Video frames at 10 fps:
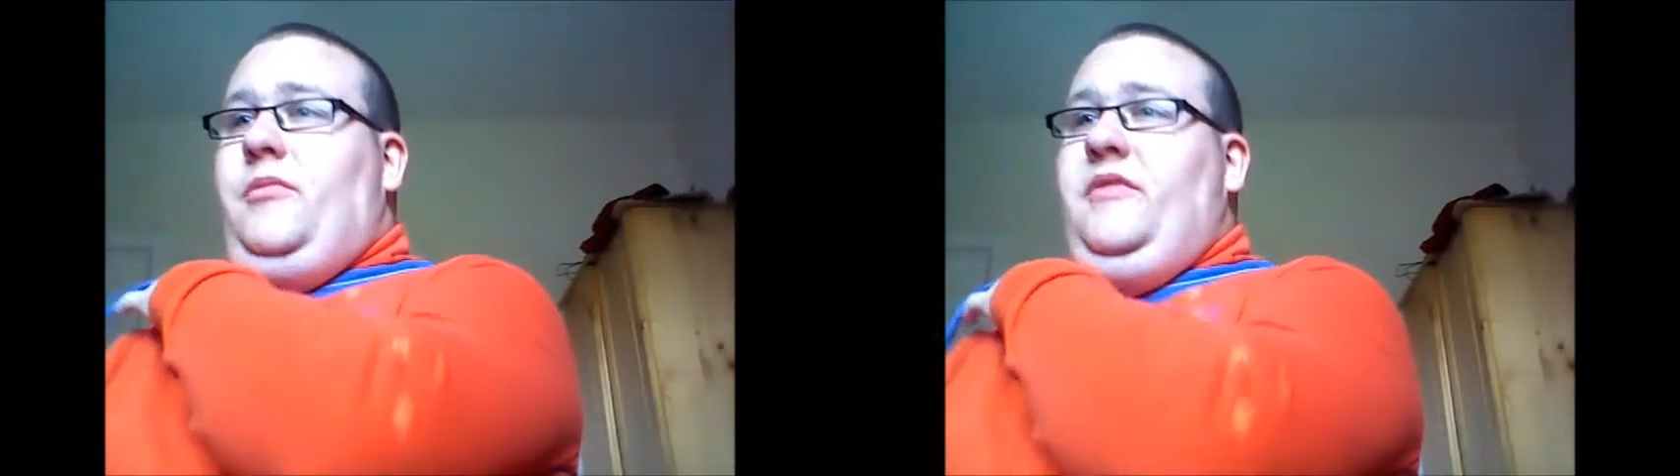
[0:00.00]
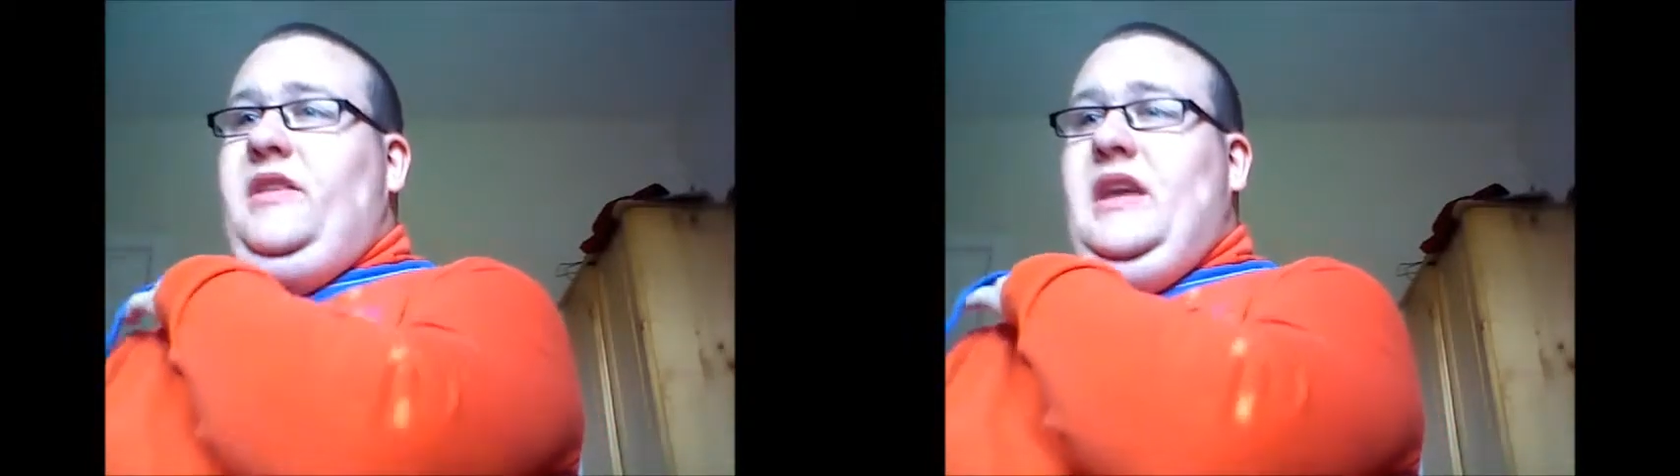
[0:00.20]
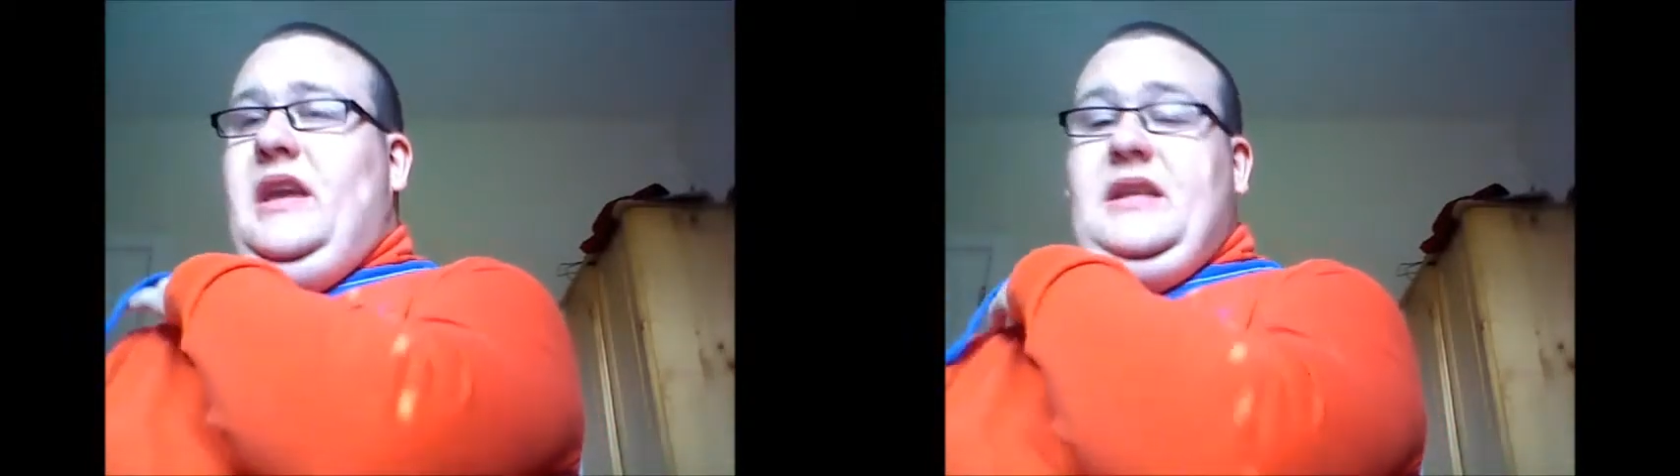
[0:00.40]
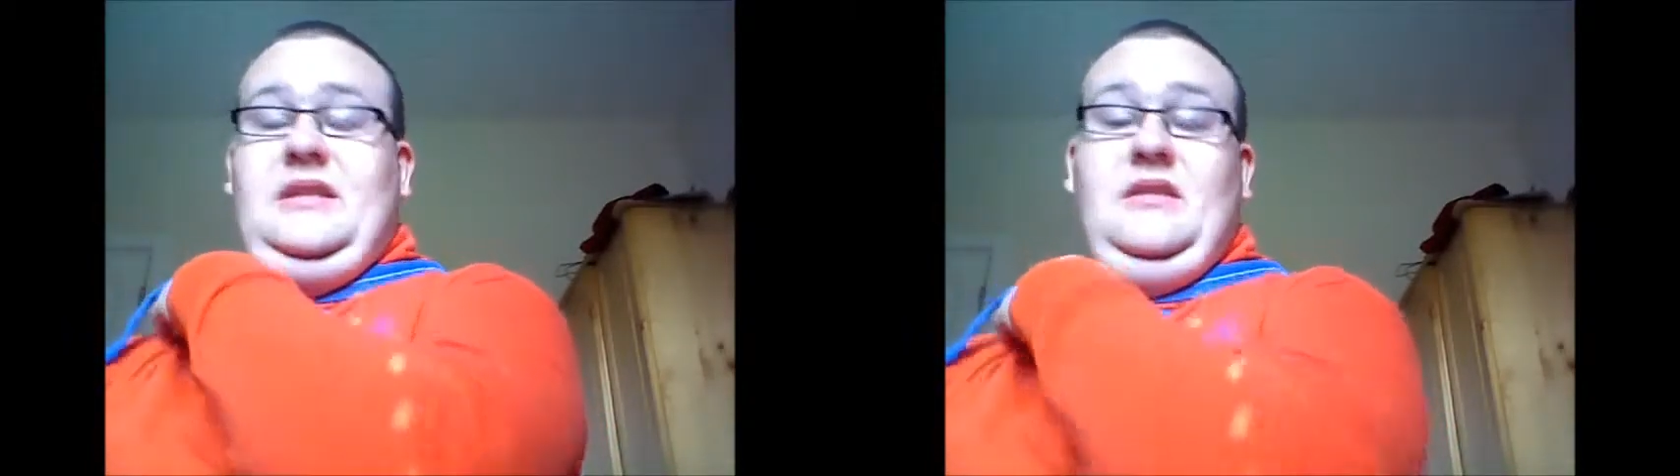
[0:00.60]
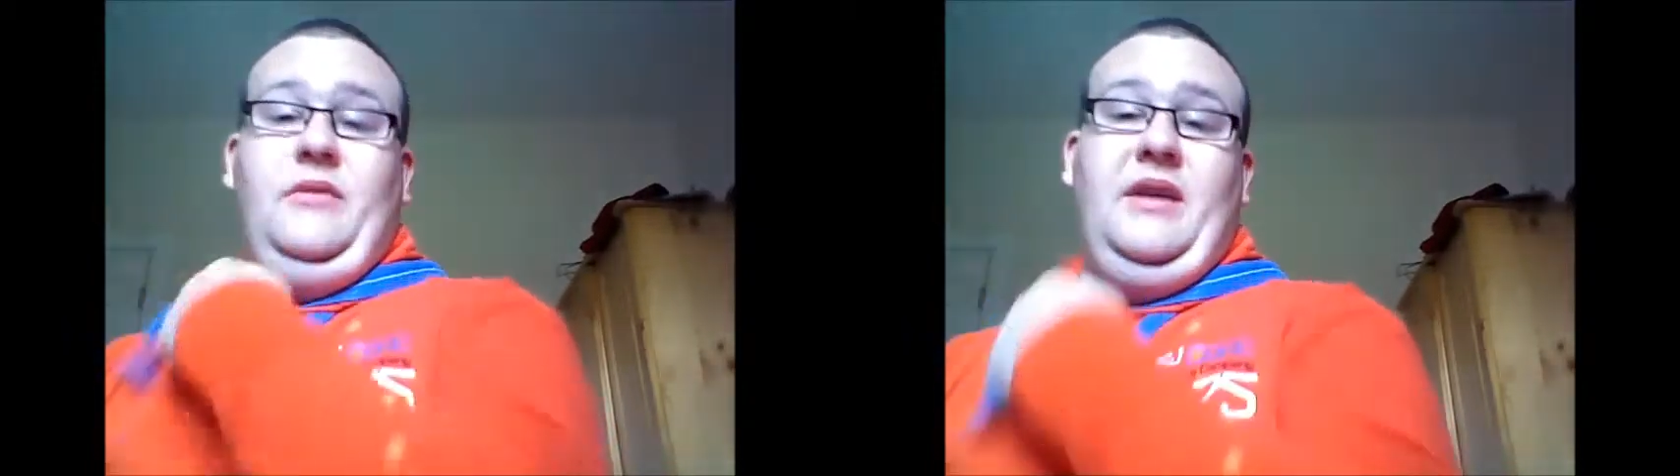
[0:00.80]
but Vickie gets
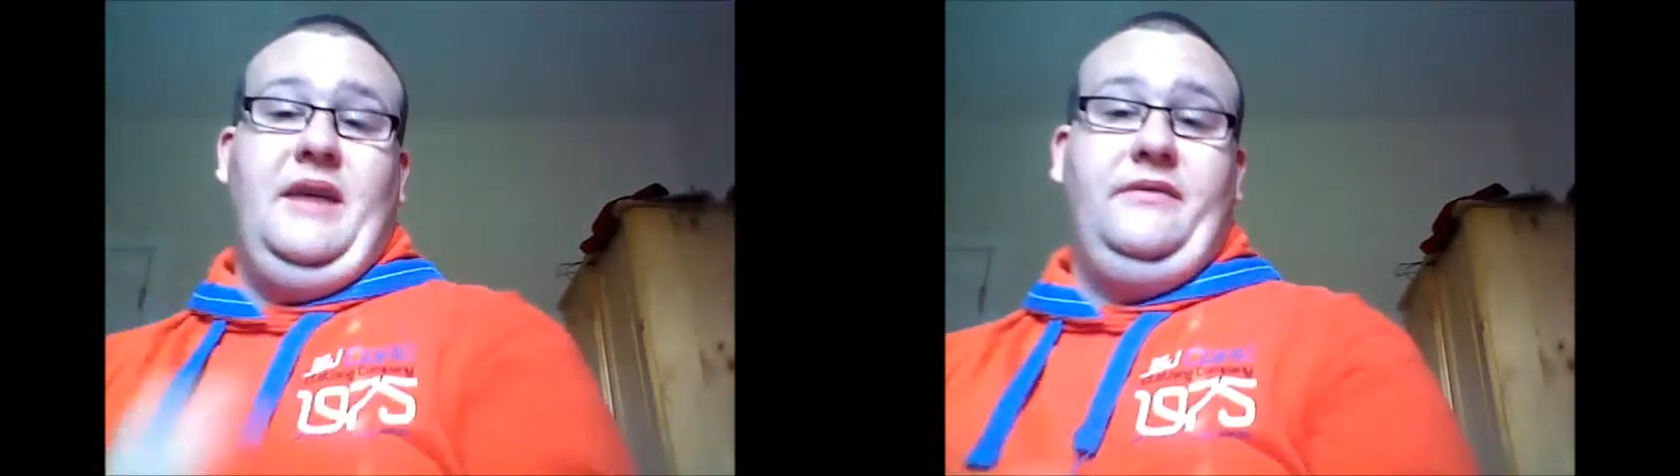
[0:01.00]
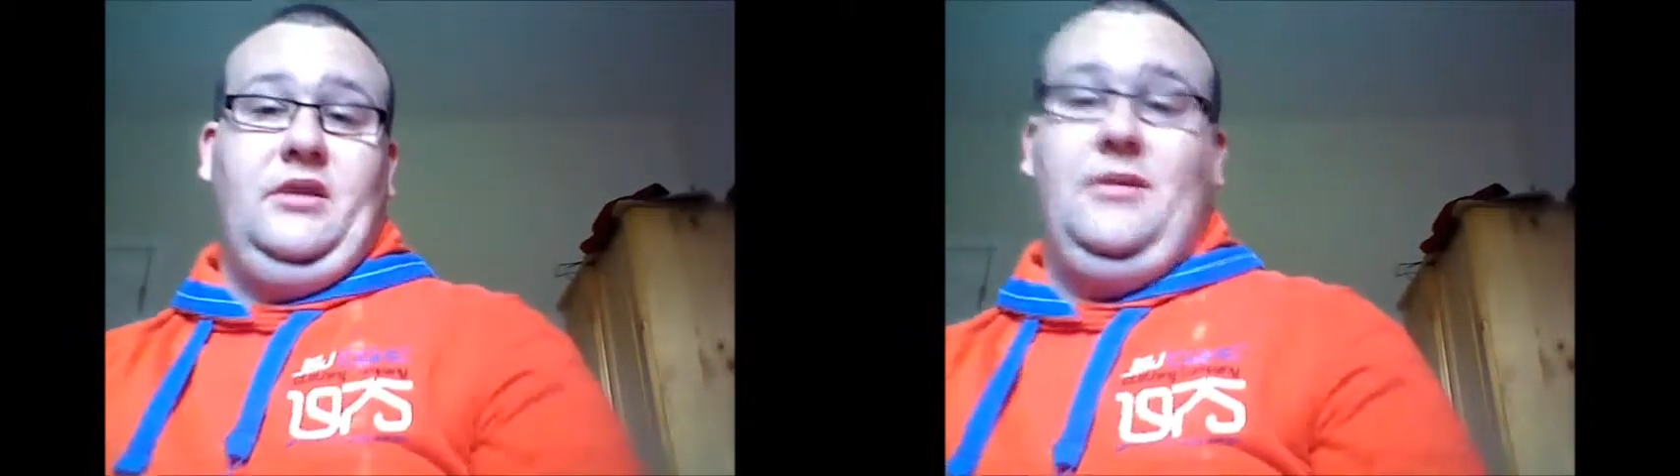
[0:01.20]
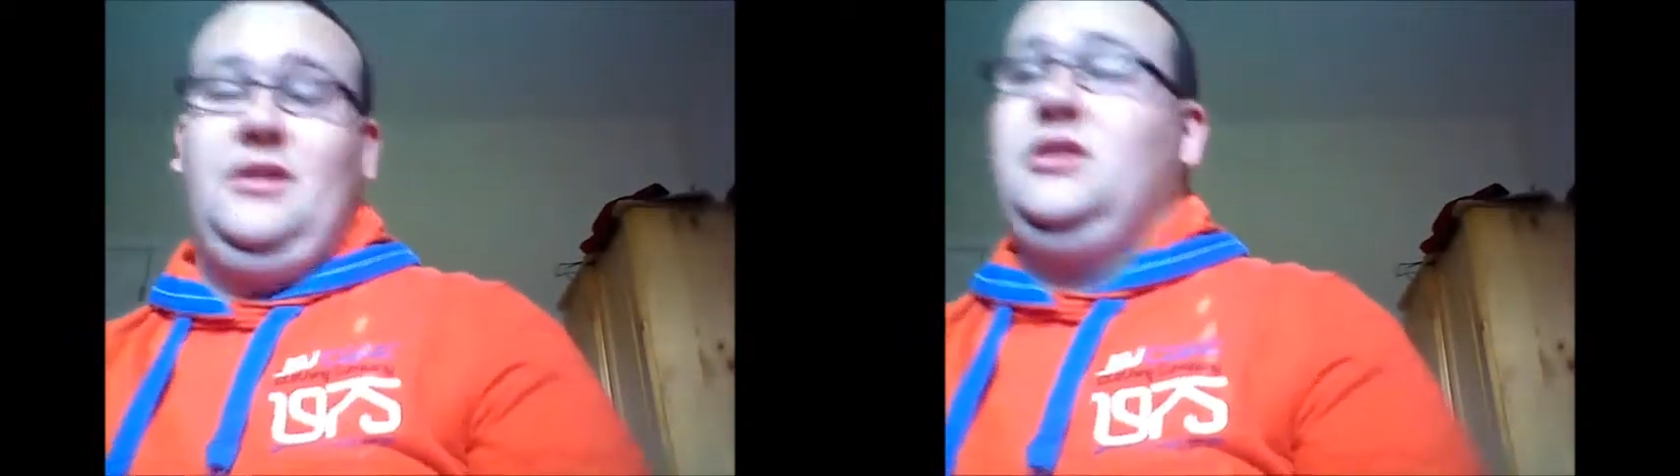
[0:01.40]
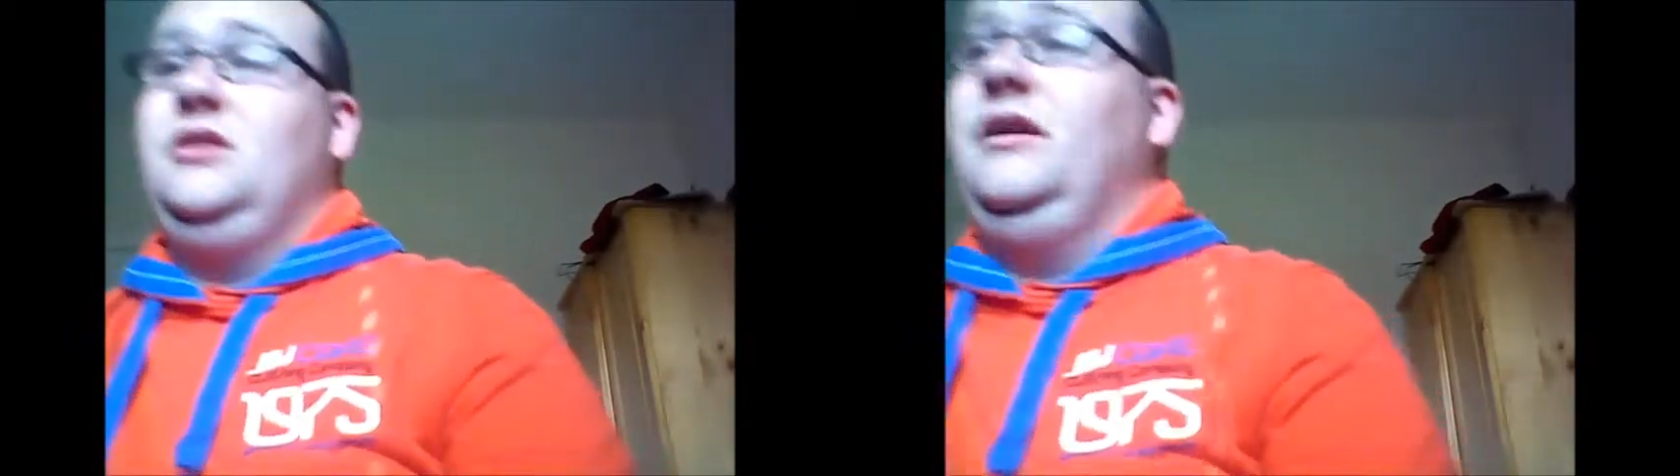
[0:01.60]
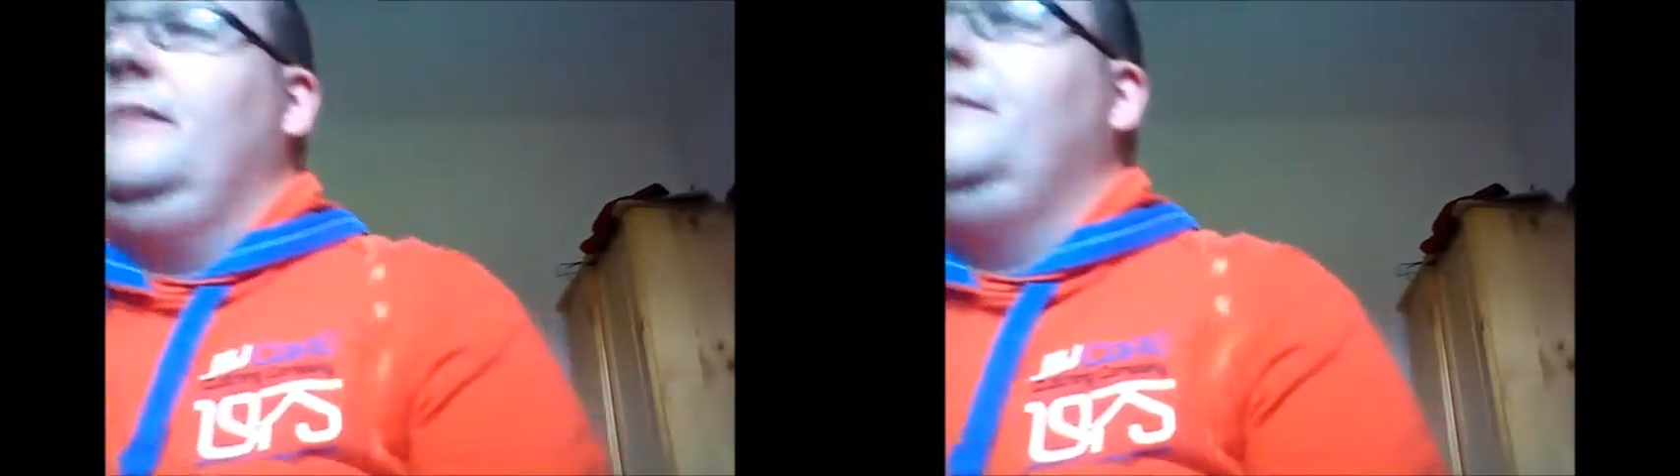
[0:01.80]
in the way after the match. So yeah,